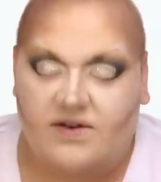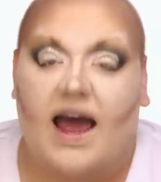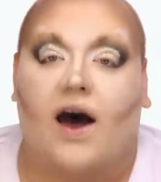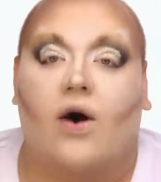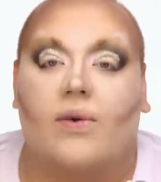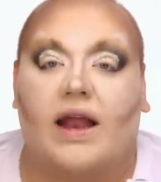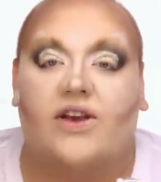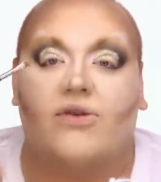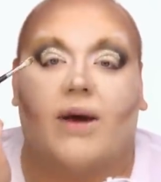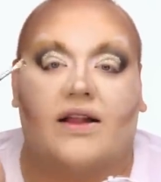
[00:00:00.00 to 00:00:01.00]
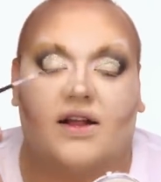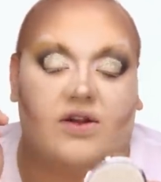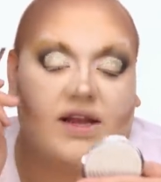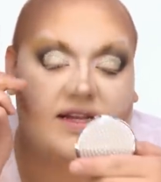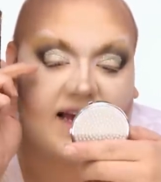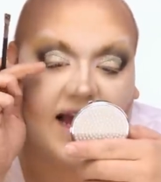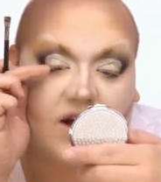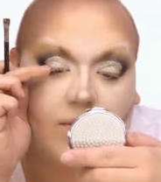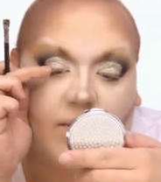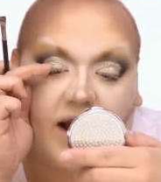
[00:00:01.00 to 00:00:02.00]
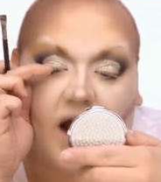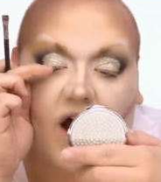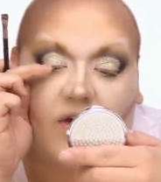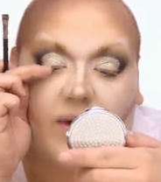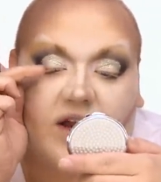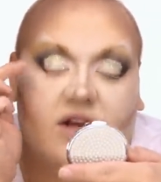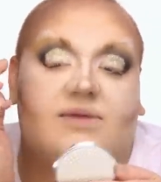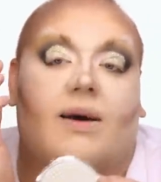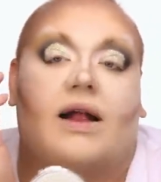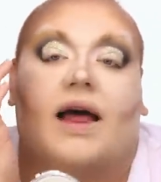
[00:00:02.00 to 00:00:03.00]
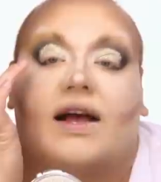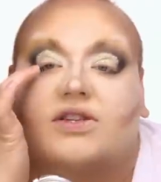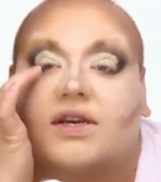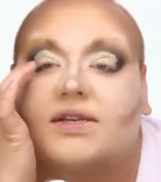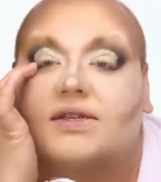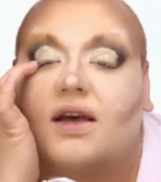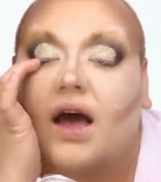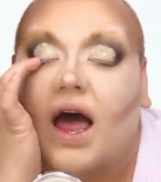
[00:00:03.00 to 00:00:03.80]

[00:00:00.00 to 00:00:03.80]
Now, when I do my glitter lids, I don't bring it all the way down to my lashes.